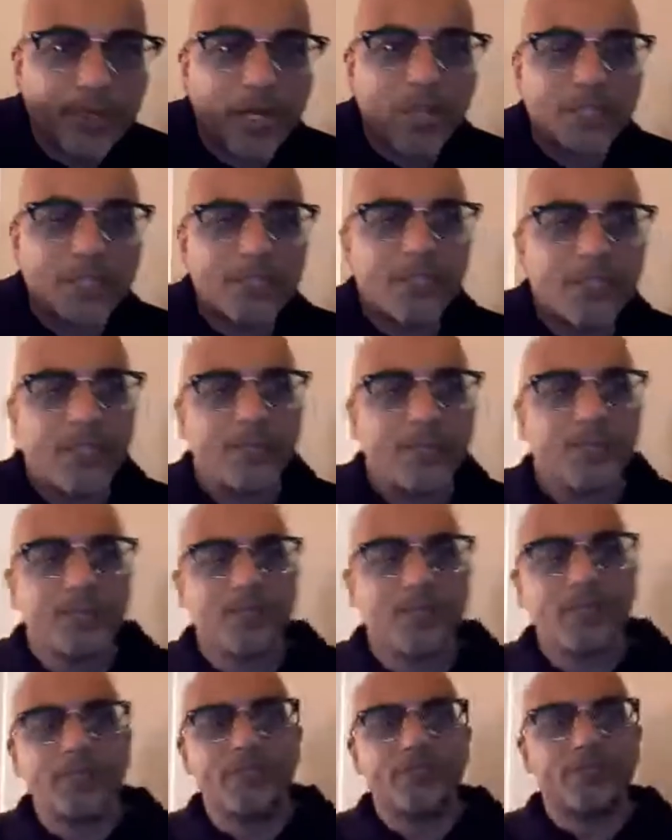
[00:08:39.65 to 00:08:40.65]
Cardiac
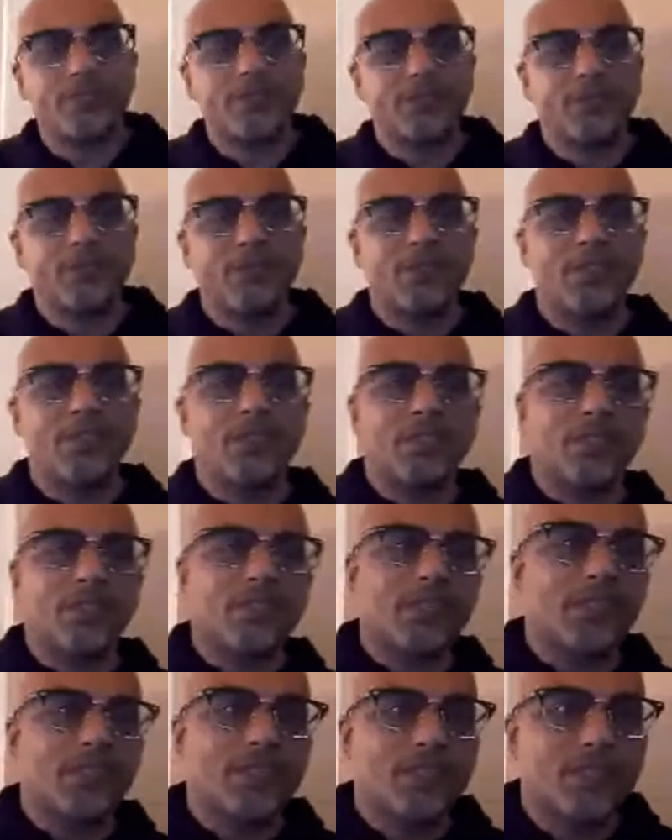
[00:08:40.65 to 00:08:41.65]
peace.
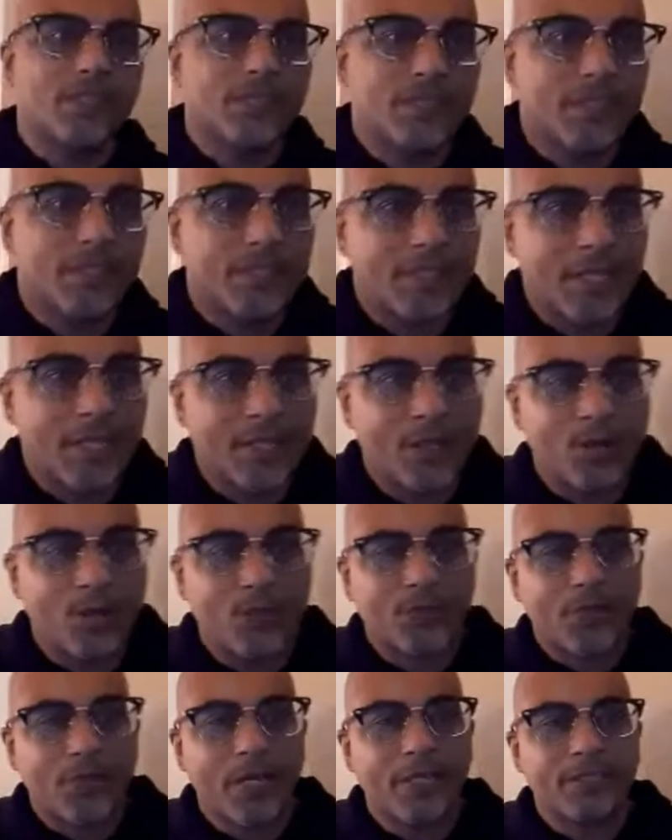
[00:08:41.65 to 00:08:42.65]
Hit that
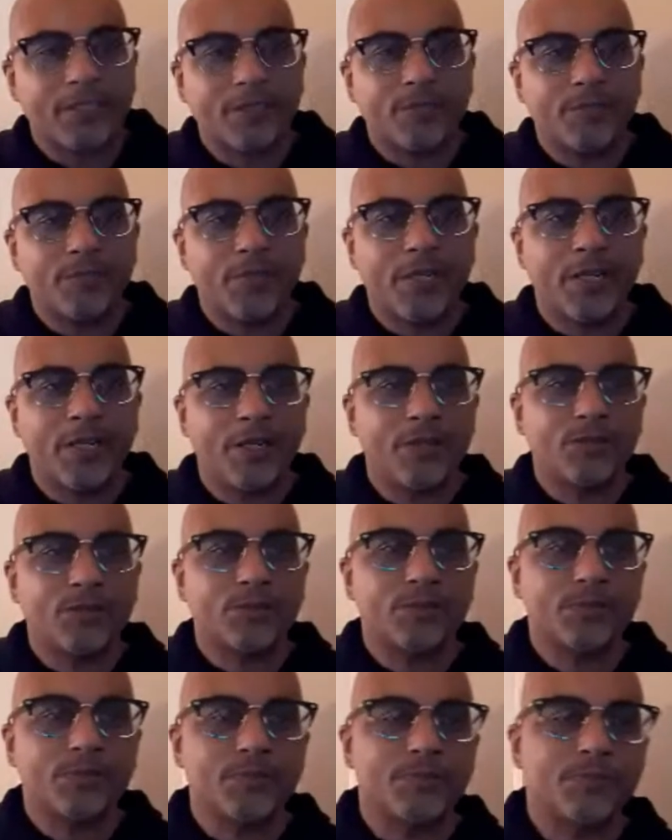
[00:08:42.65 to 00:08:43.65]
notification bell.
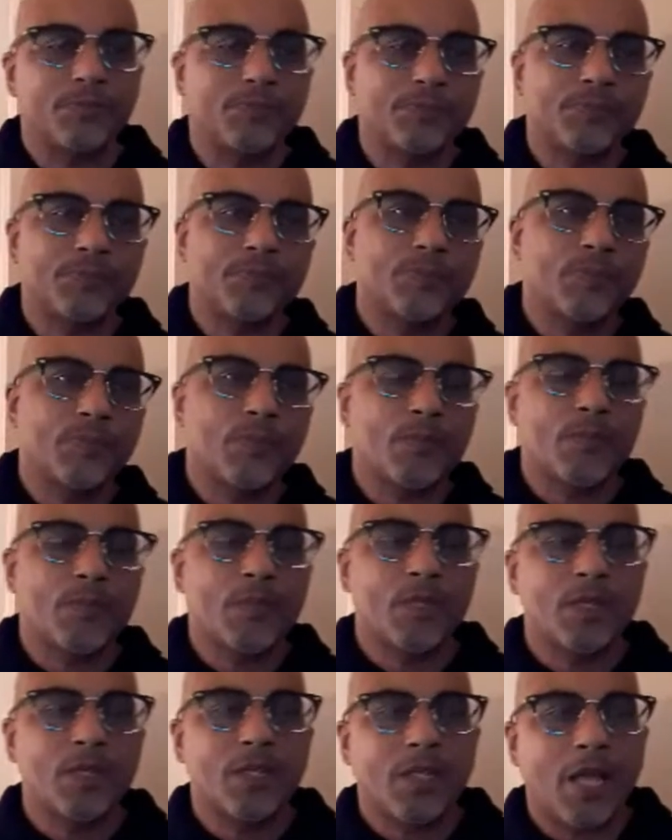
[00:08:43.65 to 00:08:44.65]

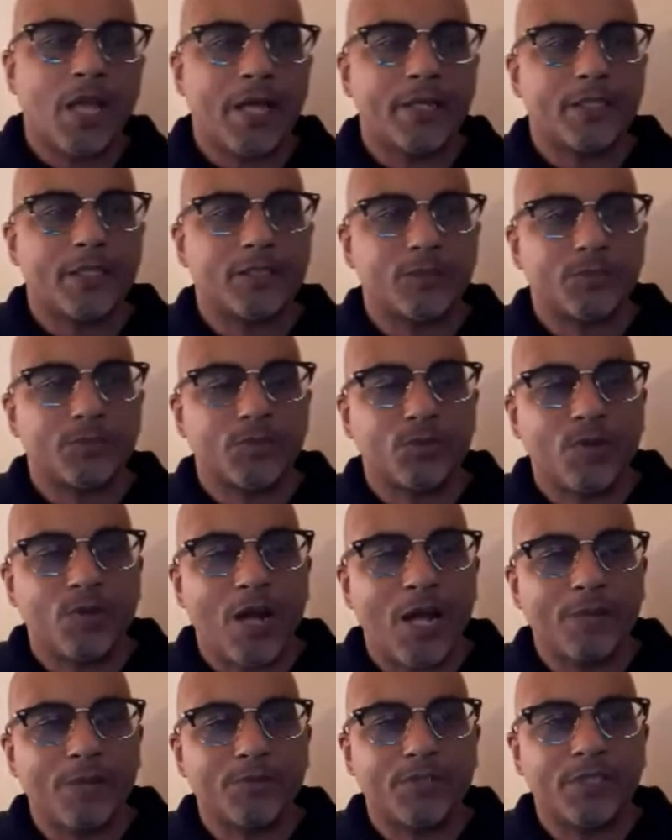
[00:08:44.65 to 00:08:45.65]
Like,
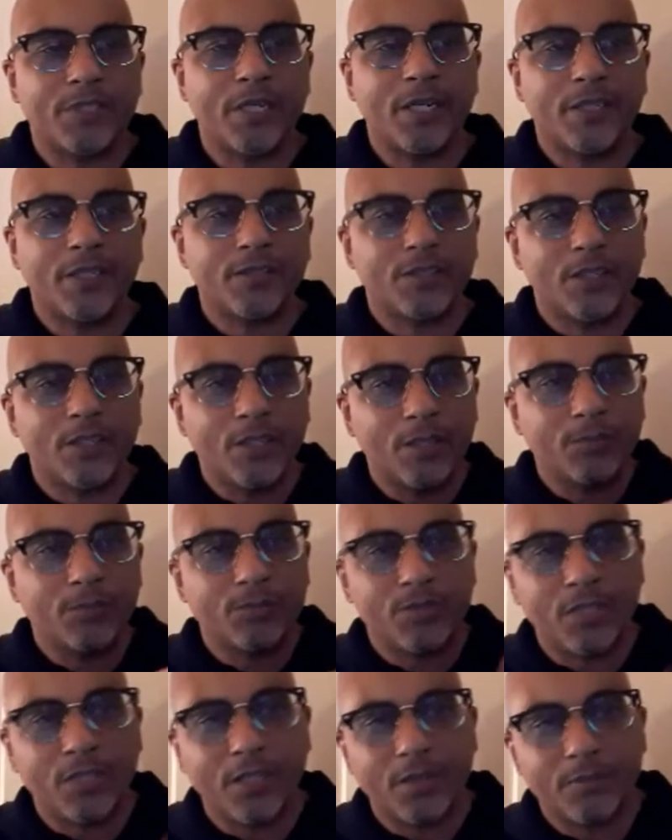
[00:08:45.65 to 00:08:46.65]
subscribe, share, thumbs
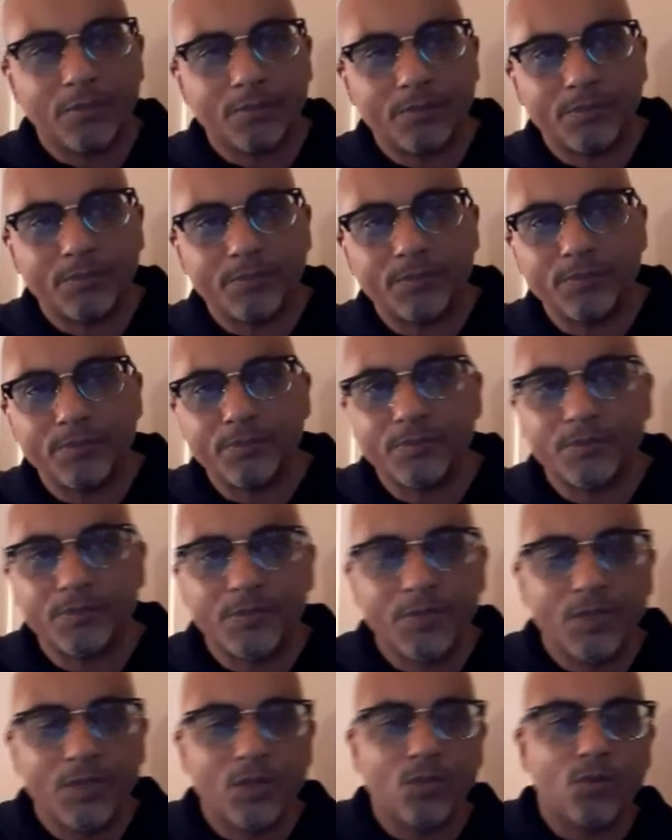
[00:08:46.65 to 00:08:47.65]
up.
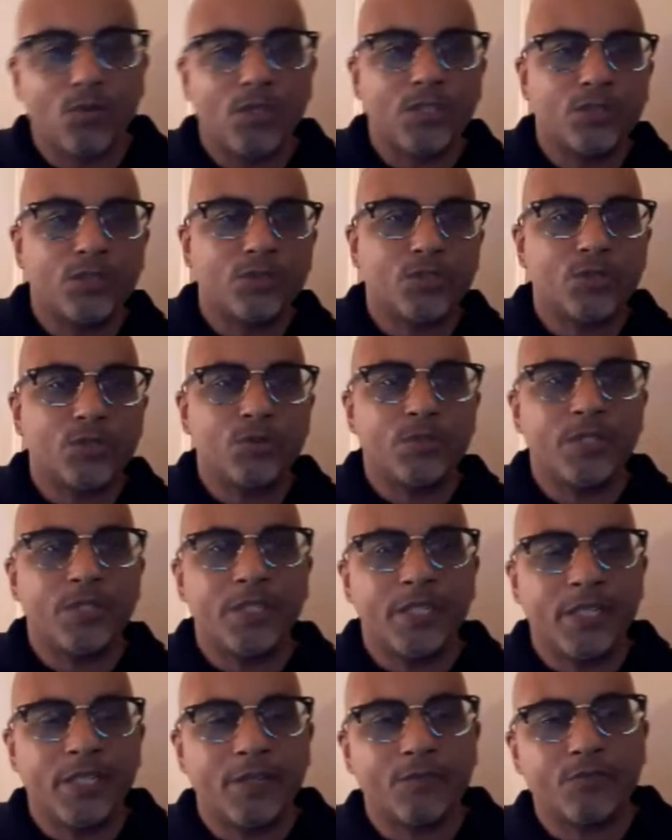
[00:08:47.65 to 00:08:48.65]
Where you tuning
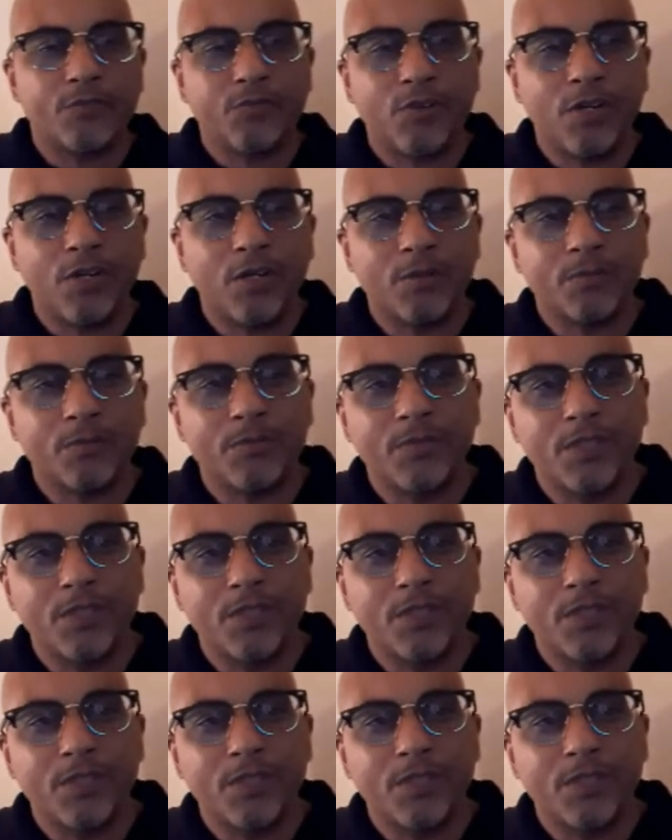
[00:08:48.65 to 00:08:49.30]
in from?